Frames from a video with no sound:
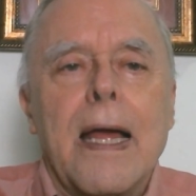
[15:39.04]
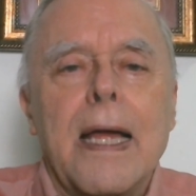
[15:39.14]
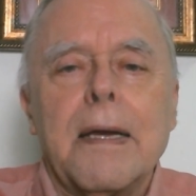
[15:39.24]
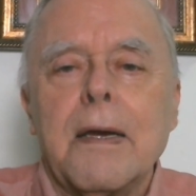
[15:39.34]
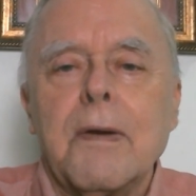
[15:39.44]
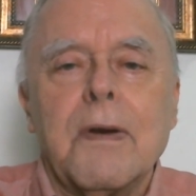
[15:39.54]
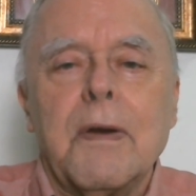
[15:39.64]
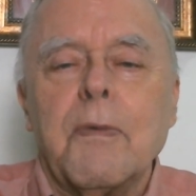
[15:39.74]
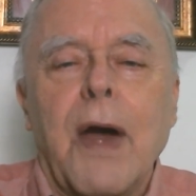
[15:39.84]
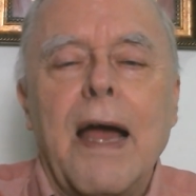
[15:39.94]
it
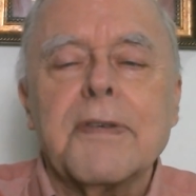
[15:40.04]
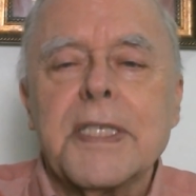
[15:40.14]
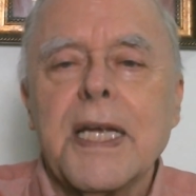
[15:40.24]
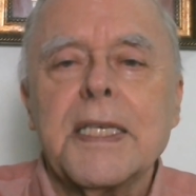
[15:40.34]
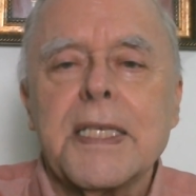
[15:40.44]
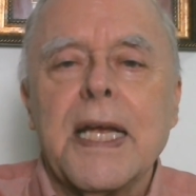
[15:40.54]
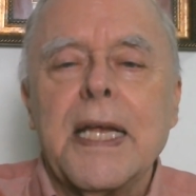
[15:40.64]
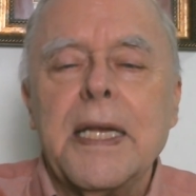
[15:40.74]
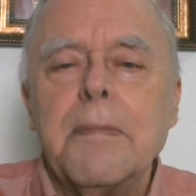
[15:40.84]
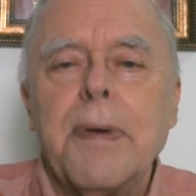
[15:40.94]
will have such
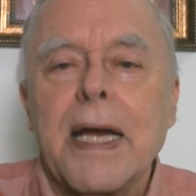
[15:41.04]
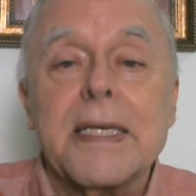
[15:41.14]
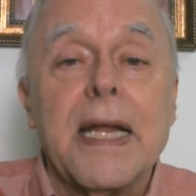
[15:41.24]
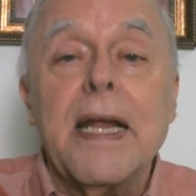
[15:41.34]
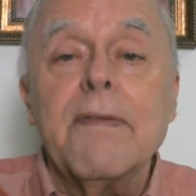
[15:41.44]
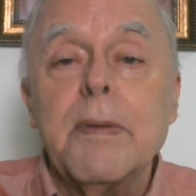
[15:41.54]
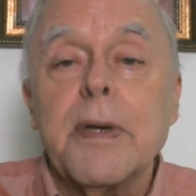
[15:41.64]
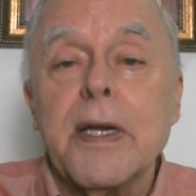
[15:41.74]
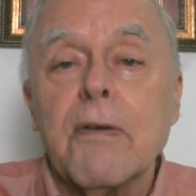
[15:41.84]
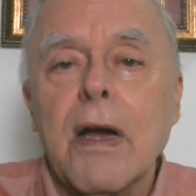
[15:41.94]
an impact on
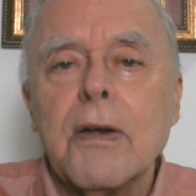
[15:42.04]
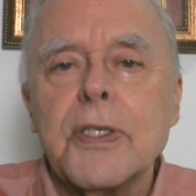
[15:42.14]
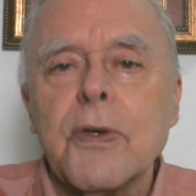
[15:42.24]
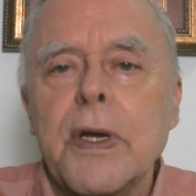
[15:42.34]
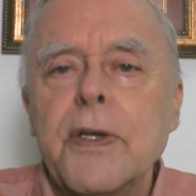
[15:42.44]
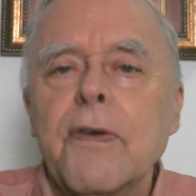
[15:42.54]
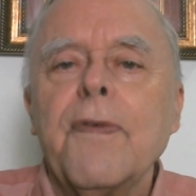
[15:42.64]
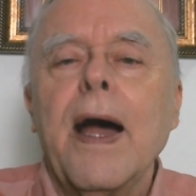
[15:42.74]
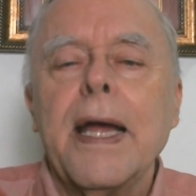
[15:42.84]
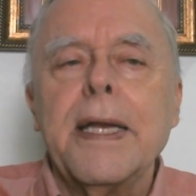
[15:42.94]
everybody around you, and you'll
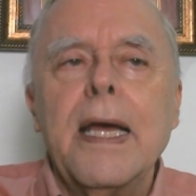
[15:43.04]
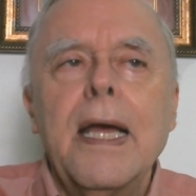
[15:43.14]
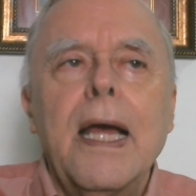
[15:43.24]
find